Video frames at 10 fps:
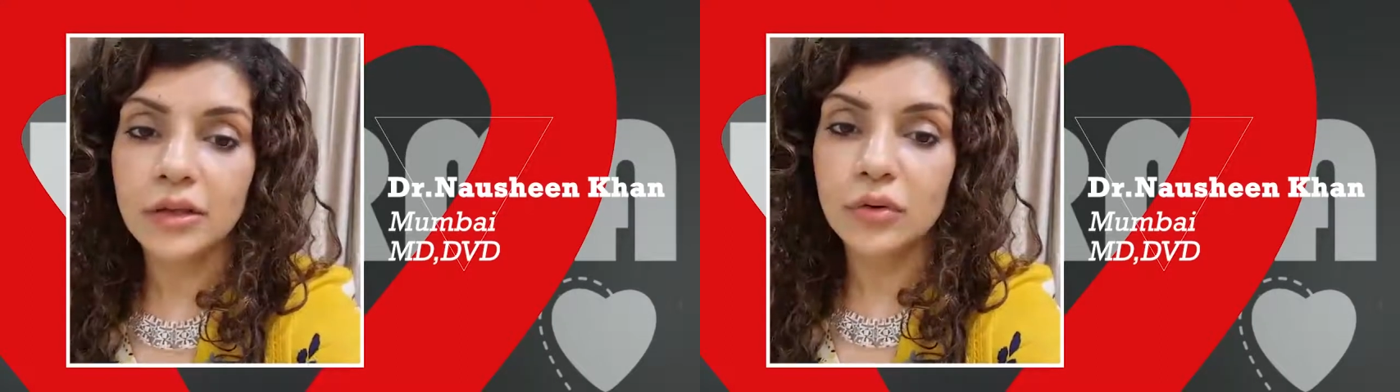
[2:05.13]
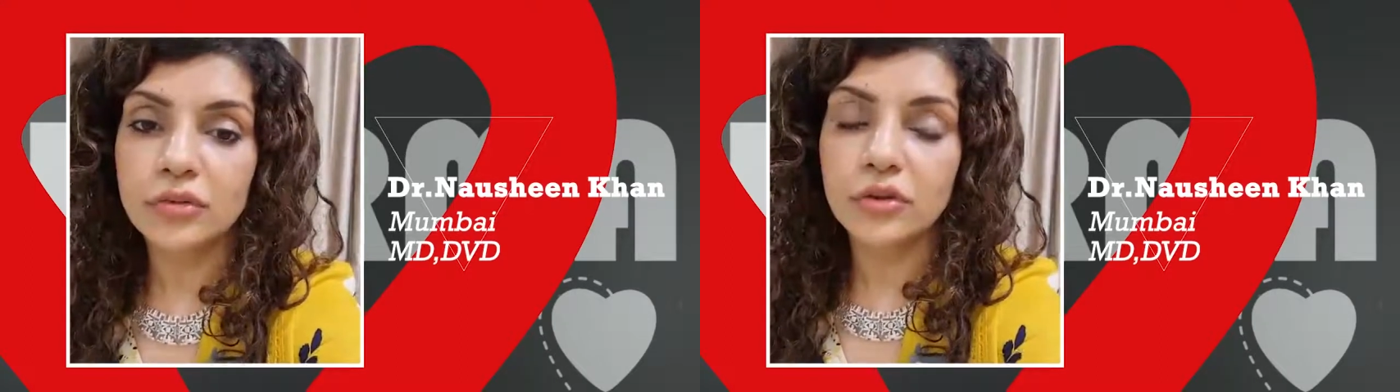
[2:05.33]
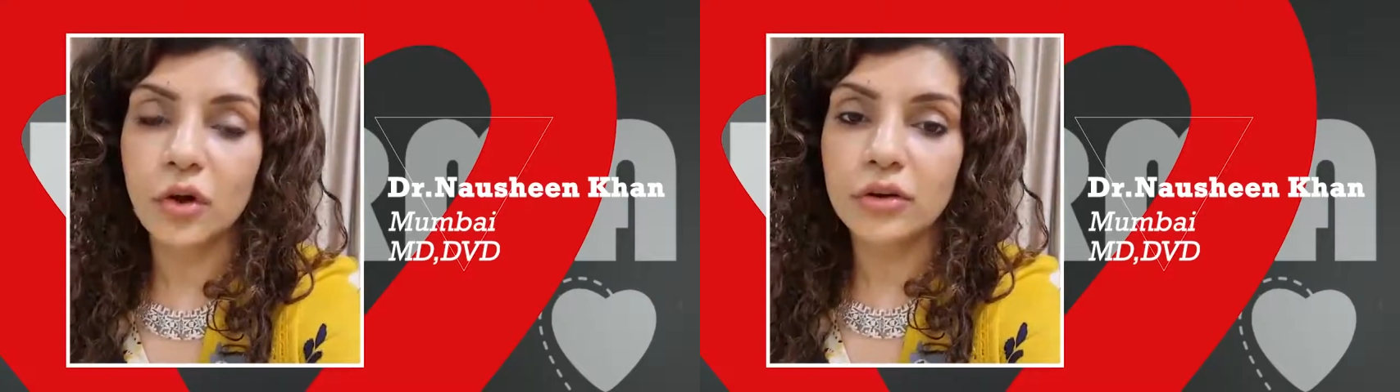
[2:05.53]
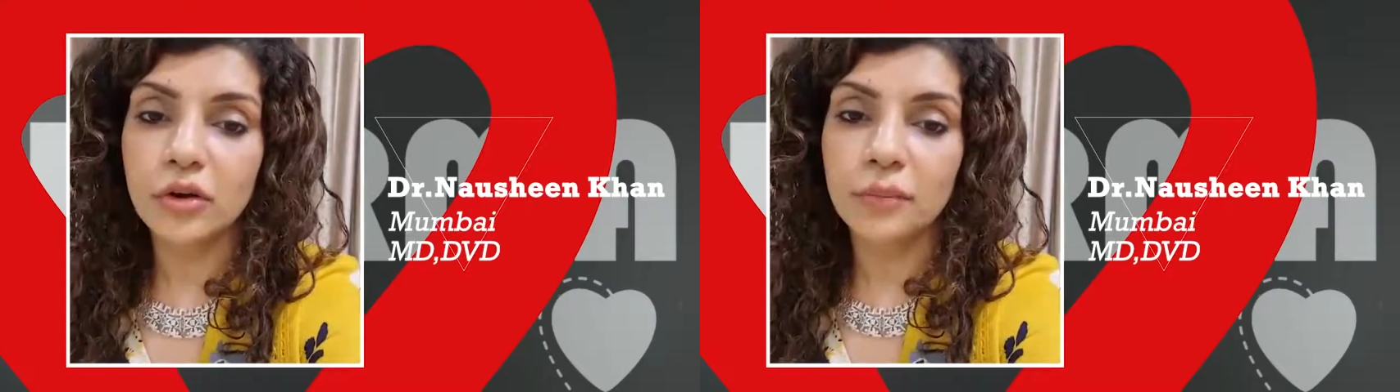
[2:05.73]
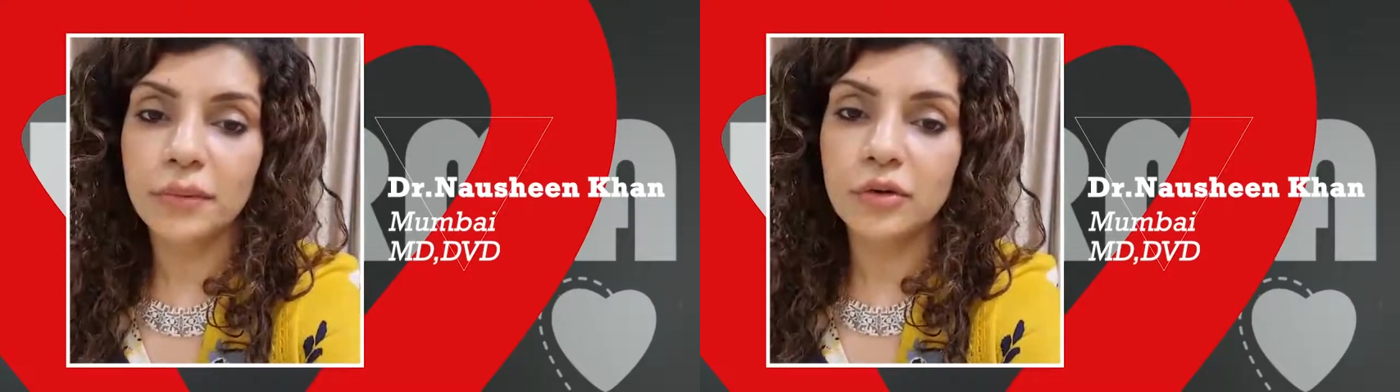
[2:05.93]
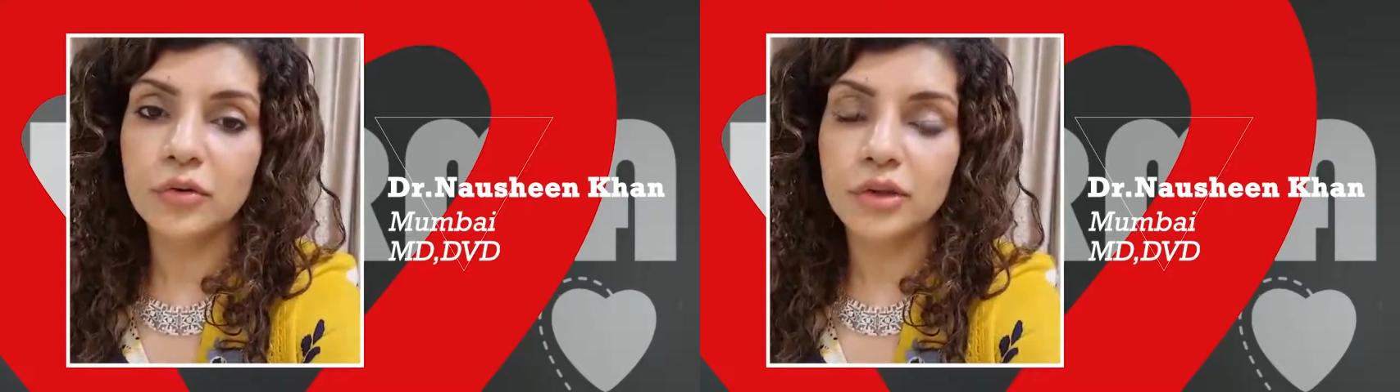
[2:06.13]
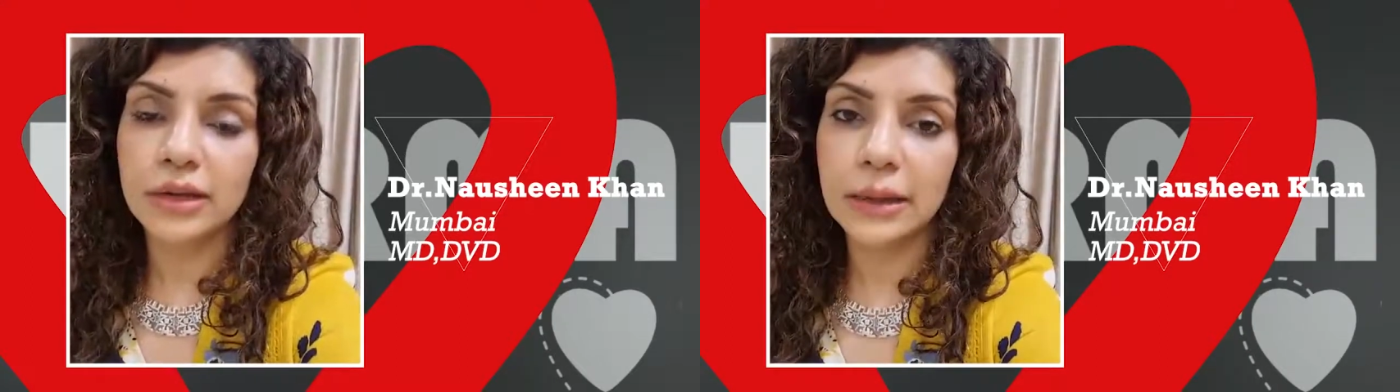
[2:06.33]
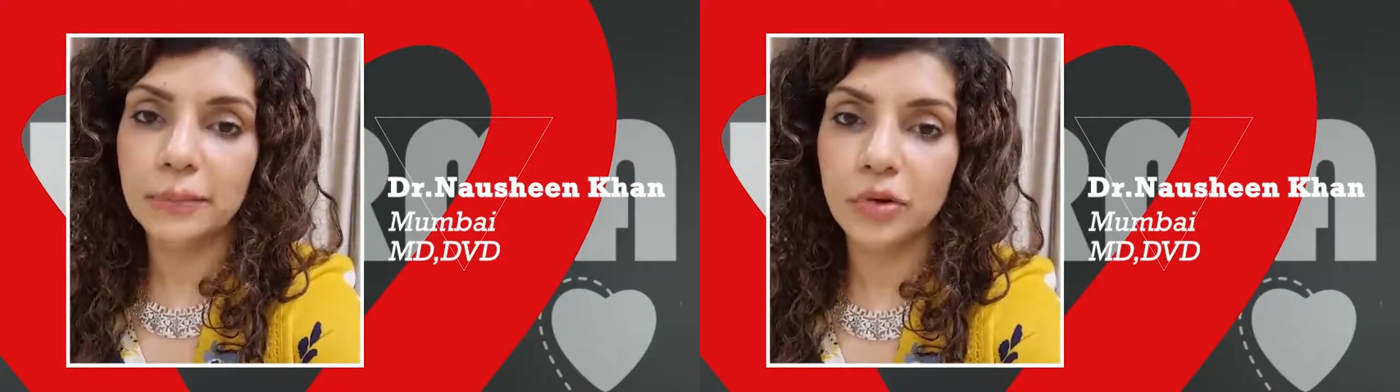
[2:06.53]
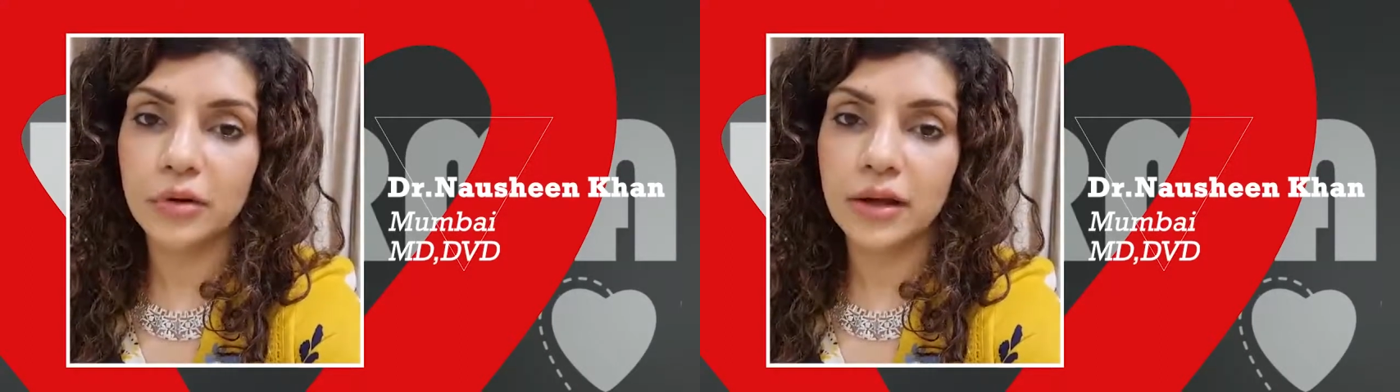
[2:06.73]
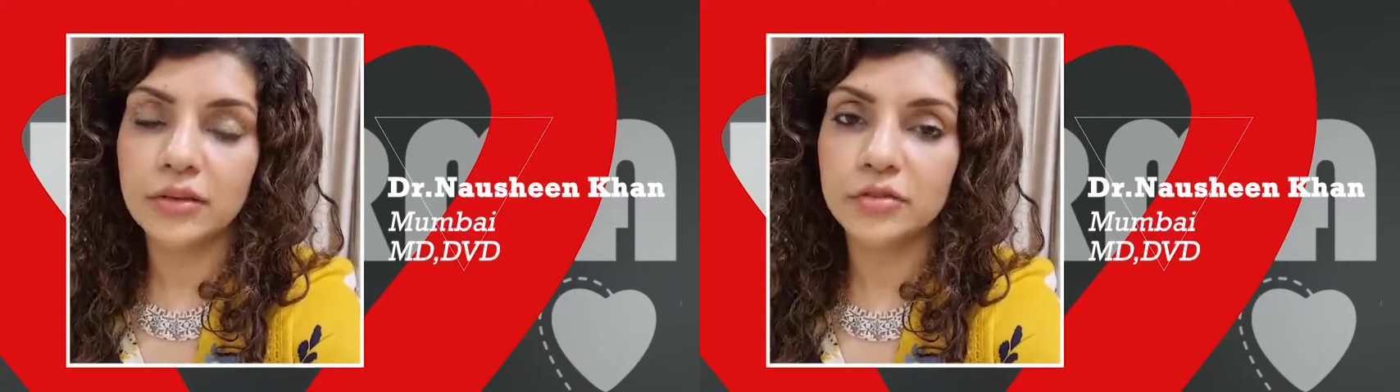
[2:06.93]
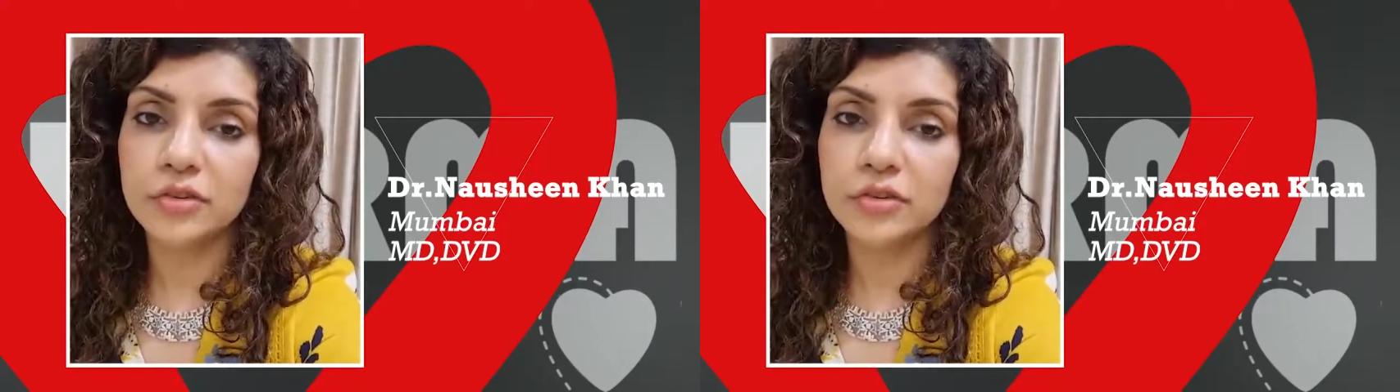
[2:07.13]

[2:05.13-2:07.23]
Use non-comedogenic products